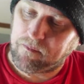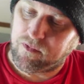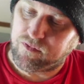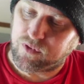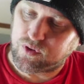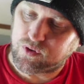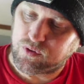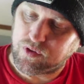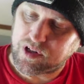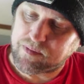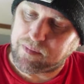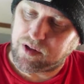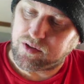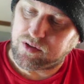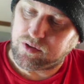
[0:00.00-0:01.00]
of your choice
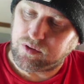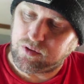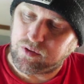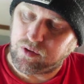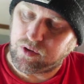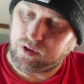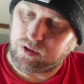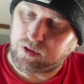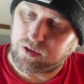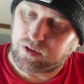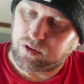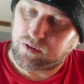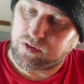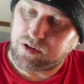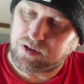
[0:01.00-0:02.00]
by 2, or you can
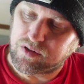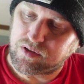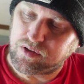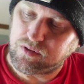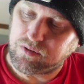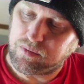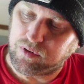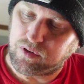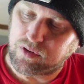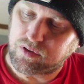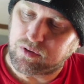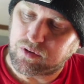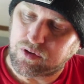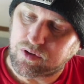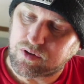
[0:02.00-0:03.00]
increase 2 ability
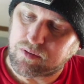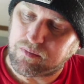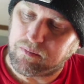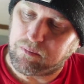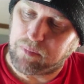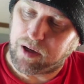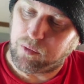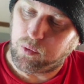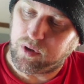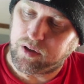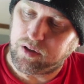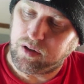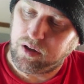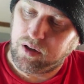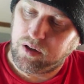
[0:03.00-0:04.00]
scores by
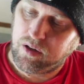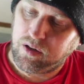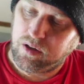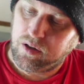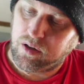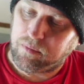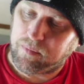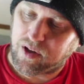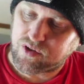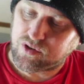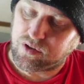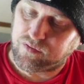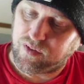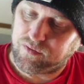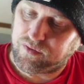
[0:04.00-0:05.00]
1. I'm not
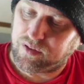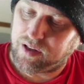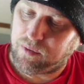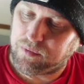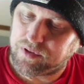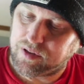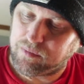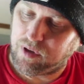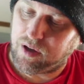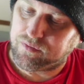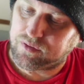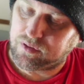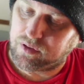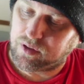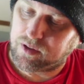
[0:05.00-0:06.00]
sure if I've done that with him. I'll have
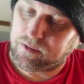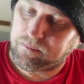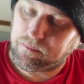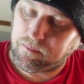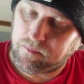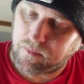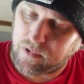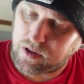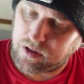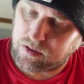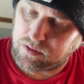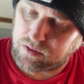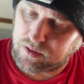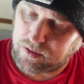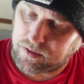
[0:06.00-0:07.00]
to look.
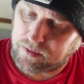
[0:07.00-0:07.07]
And